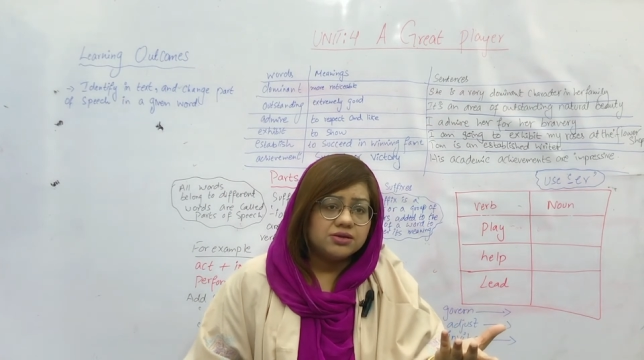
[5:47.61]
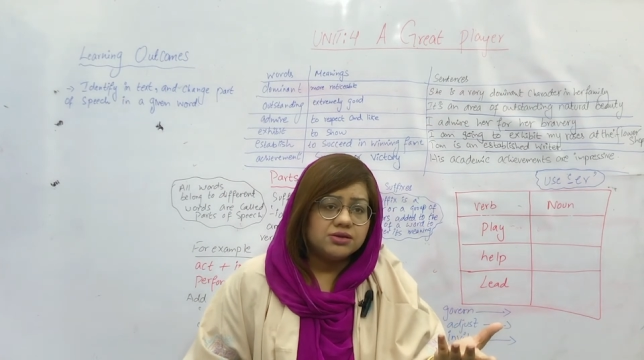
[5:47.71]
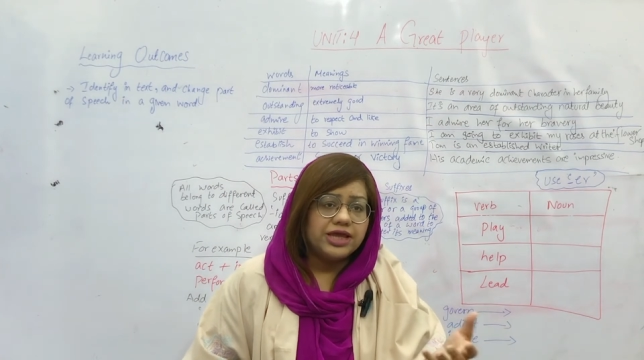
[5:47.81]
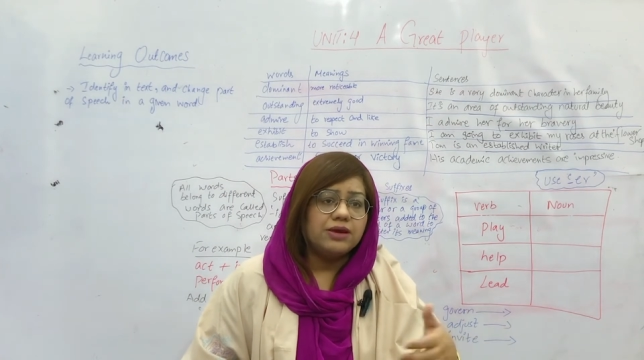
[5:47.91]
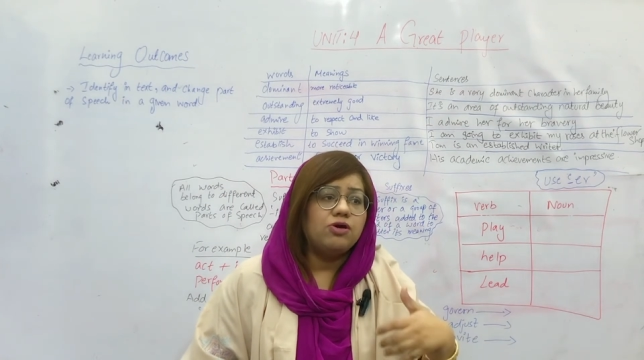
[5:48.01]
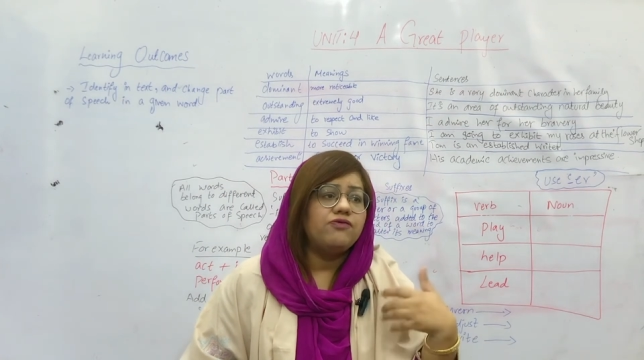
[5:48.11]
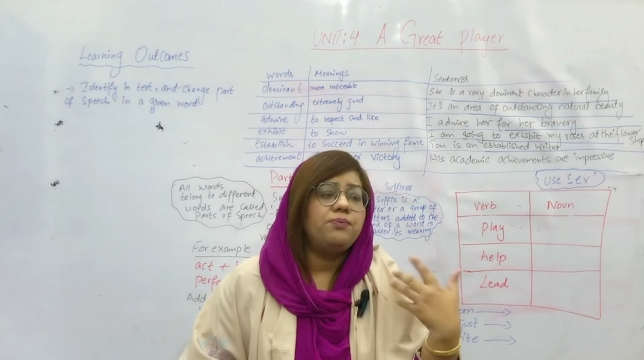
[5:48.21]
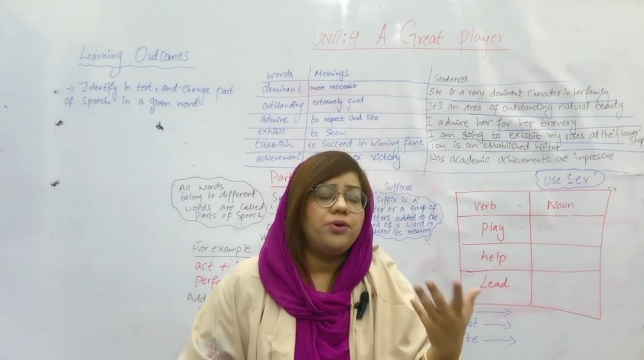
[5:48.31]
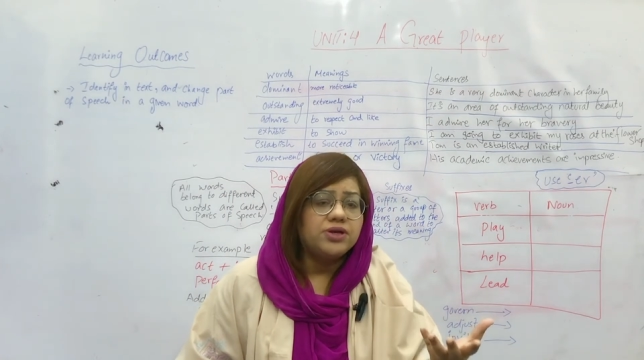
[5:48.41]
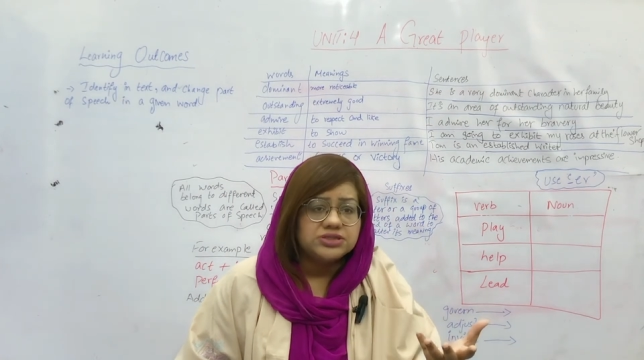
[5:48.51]
name of a
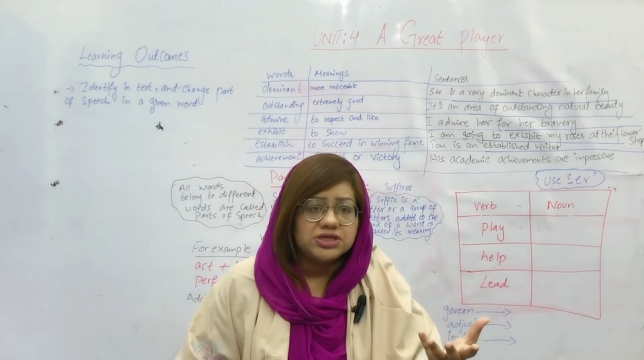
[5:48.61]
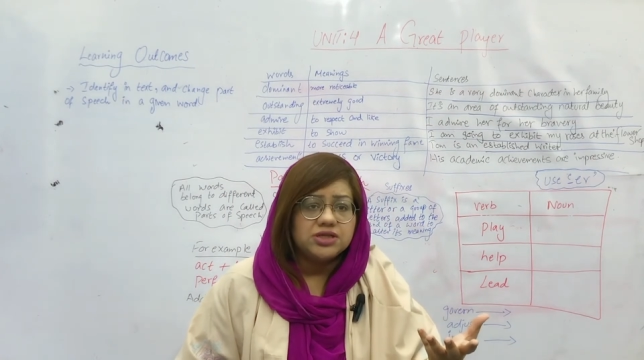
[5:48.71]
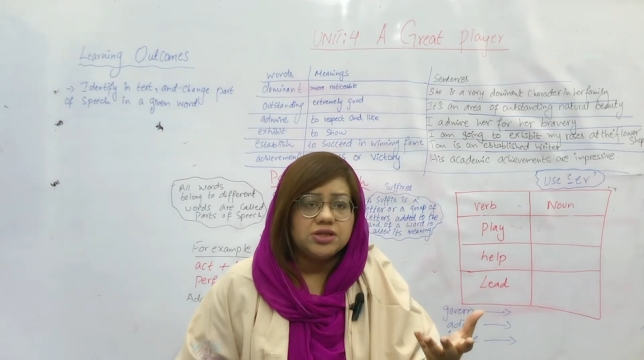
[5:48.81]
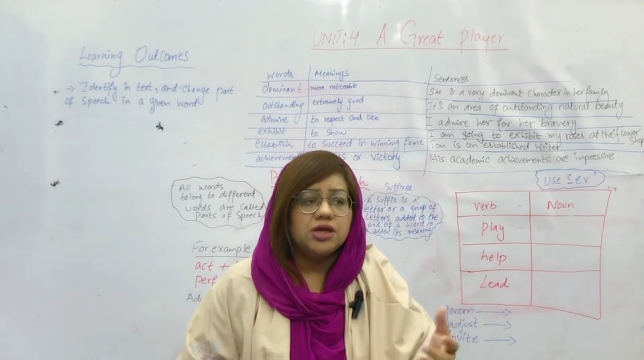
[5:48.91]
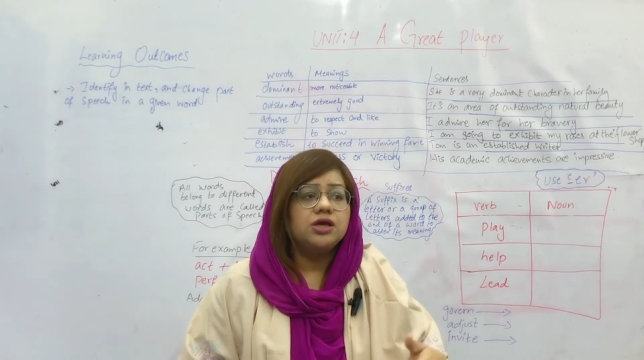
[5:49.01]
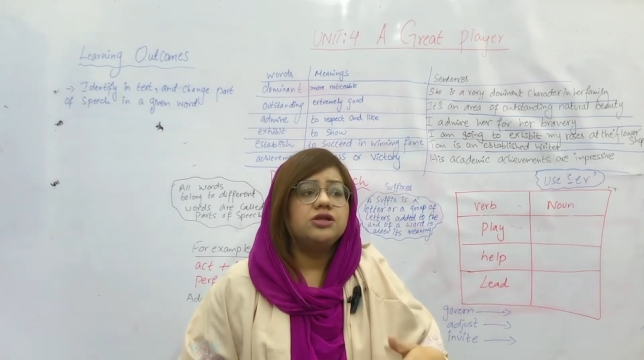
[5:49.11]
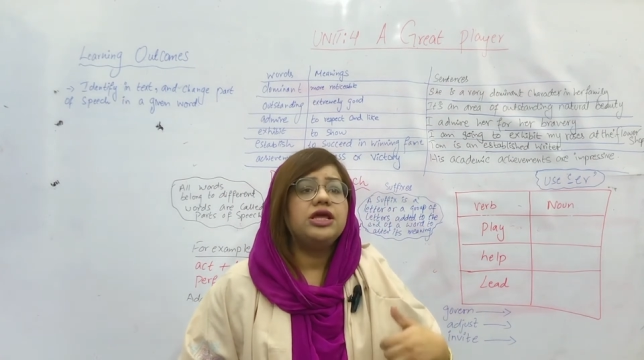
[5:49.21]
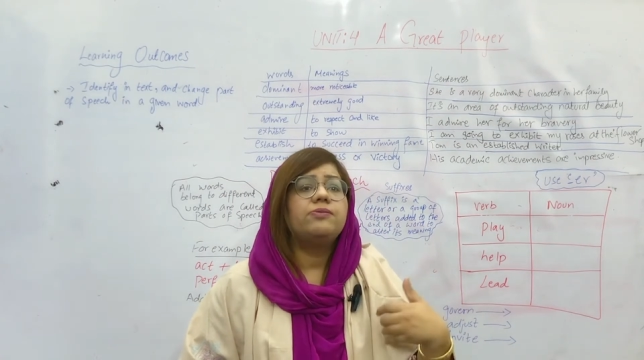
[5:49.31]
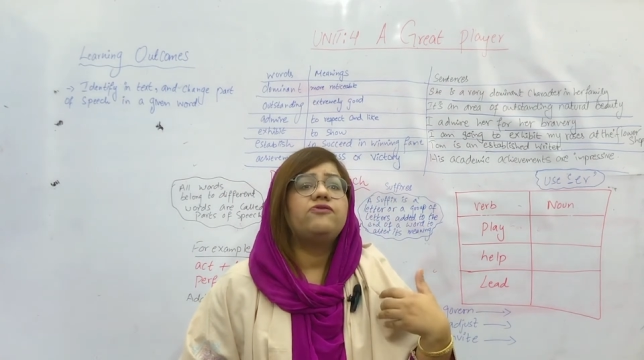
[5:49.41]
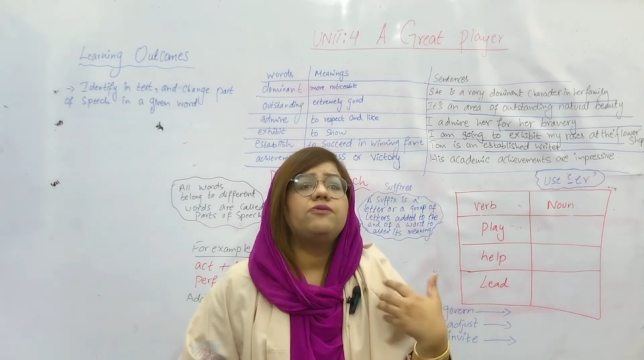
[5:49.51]
person,
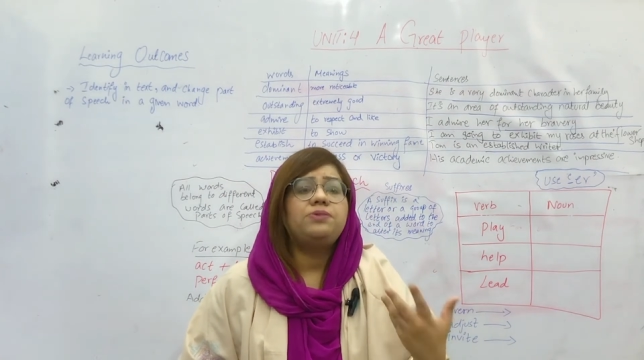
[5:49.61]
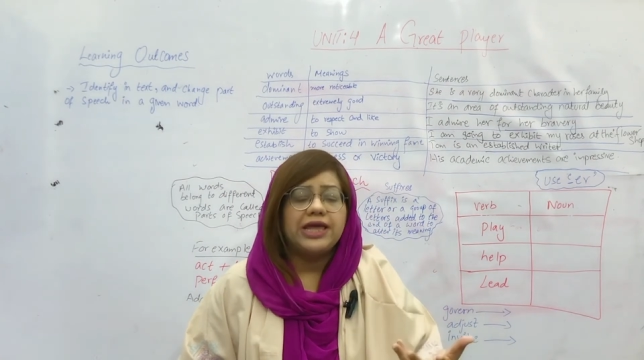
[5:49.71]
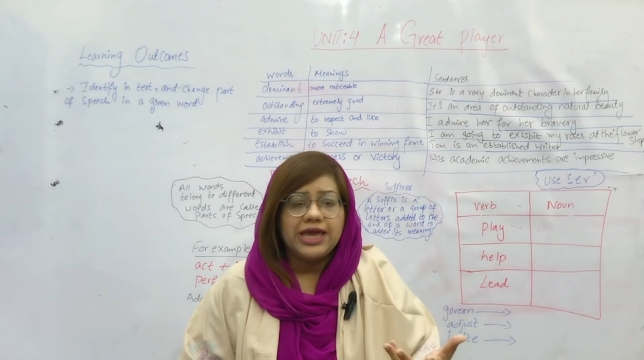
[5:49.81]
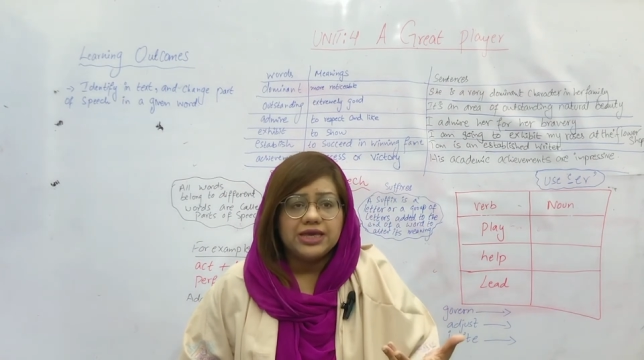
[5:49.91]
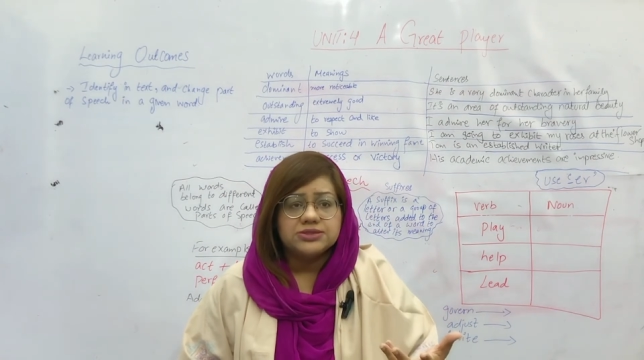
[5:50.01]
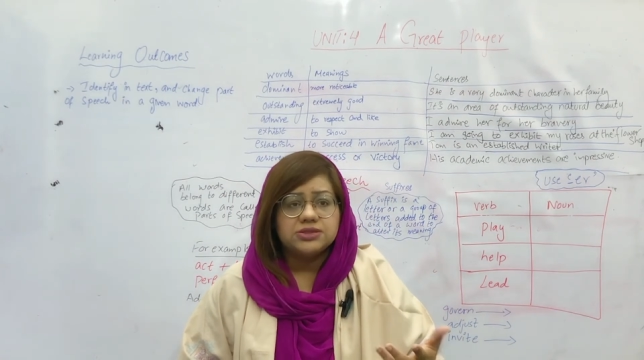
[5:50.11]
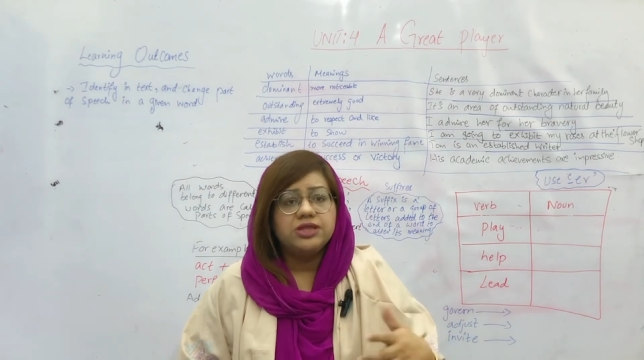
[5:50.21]
name of a place,